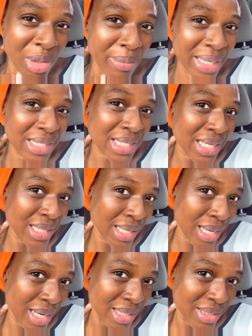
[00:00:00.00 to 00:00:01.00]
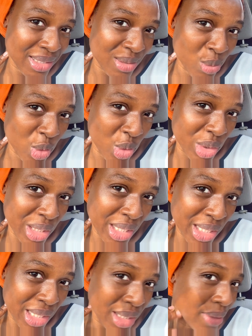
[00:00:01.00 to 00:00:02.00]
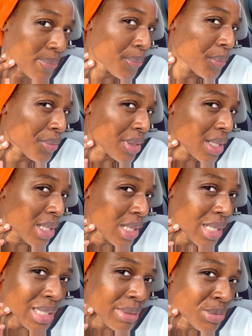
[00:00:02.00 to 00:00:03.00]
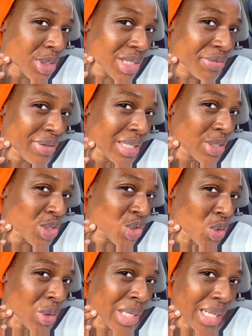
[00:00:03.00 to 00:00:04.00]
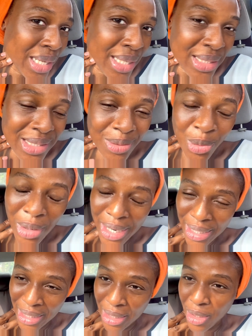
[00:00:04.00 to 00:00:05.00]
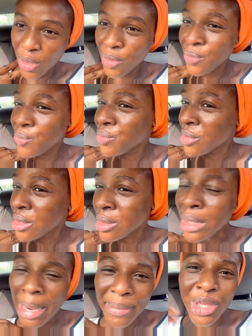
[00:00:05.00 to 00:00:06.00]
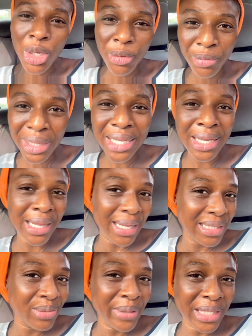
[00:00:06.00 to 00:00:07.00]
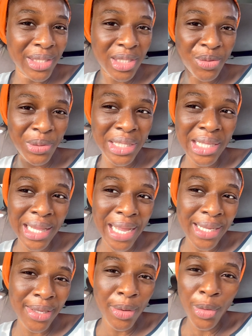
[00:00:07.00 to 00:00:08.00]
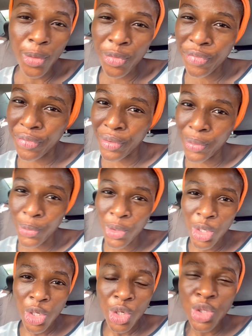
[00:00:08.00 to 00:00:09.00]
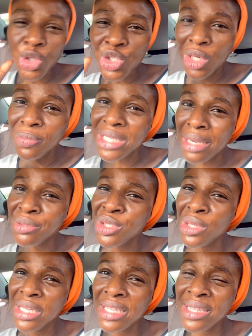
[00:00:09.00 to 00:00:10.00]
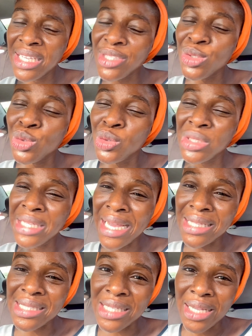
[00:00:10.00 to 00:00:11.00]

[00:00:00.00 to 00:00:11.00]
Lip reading: my skincare this morning, and I'm just feeling so glazed right now. I mean, not really glazed, but I just really like the whole feel. You know, sometimes you need to do that